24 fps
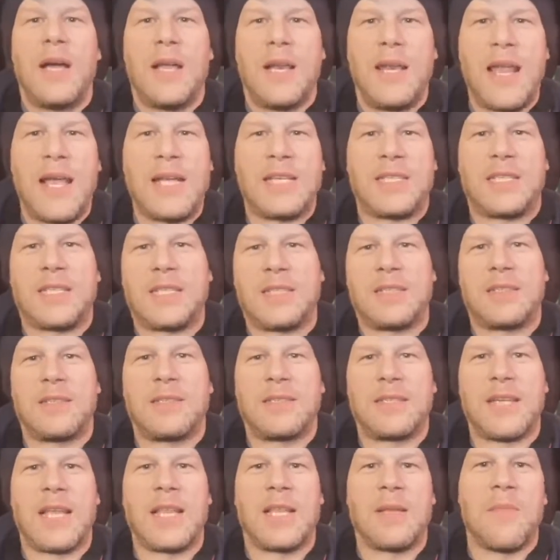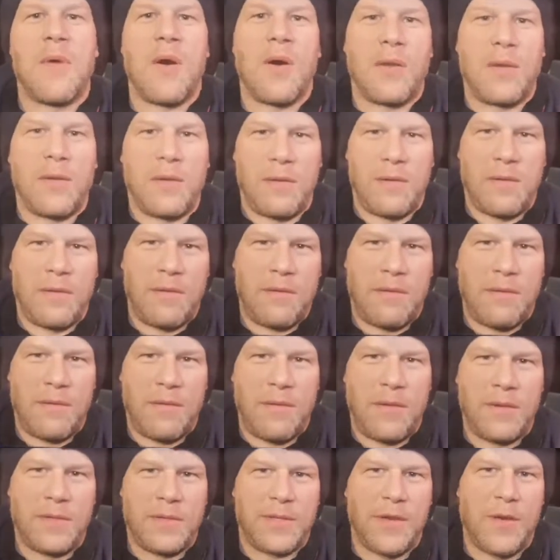Let's sell them on
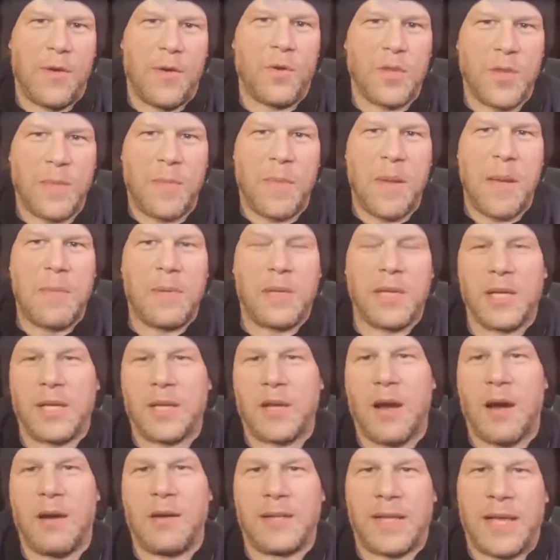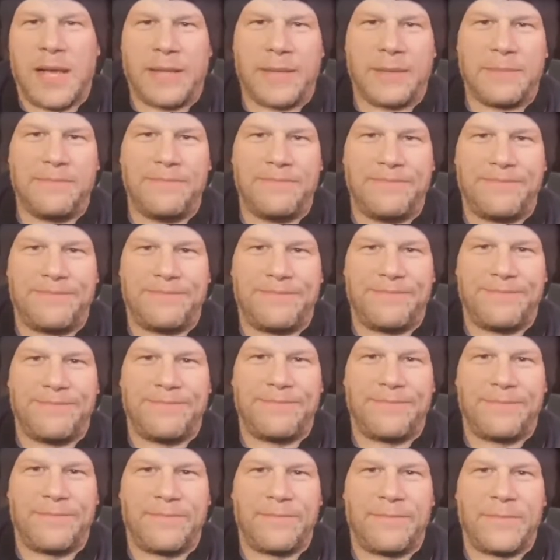to all the people that can't get them,
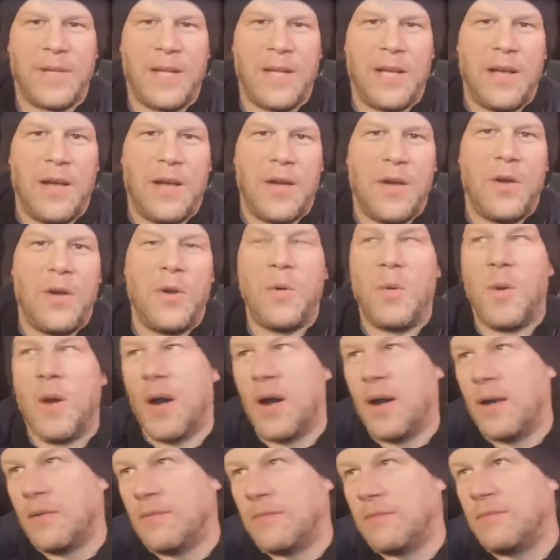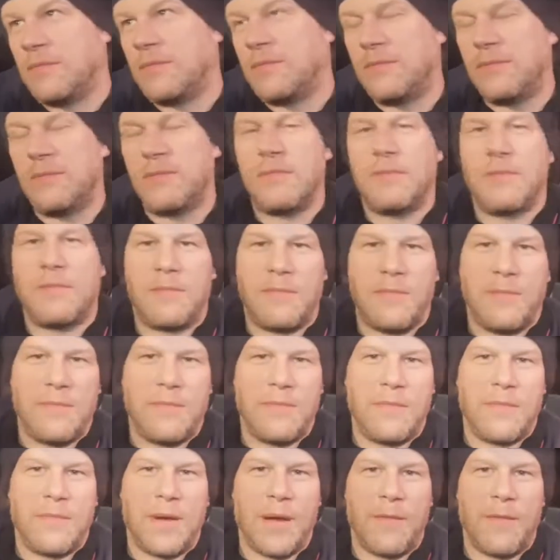who are
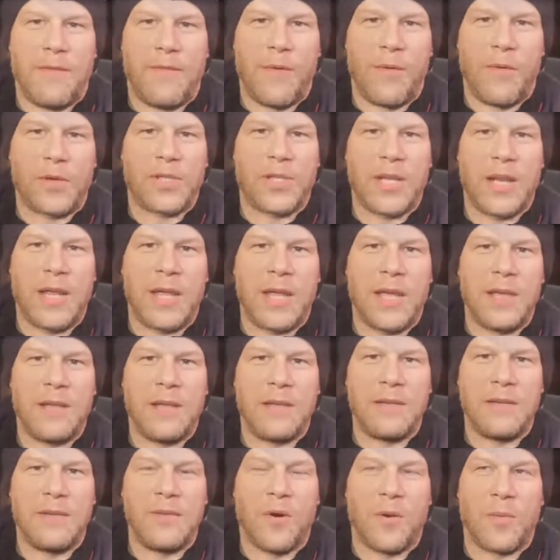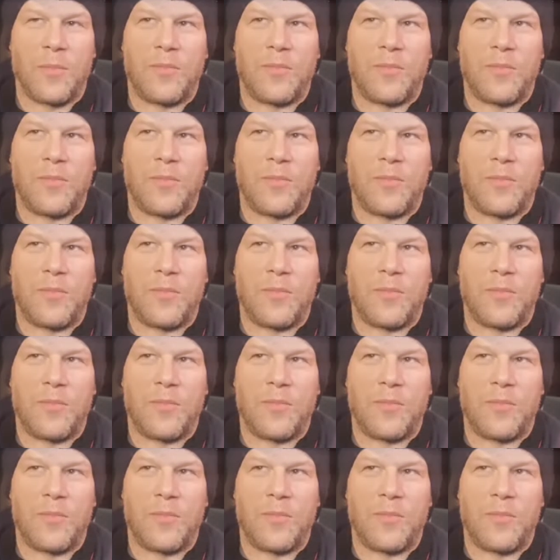unfortunately not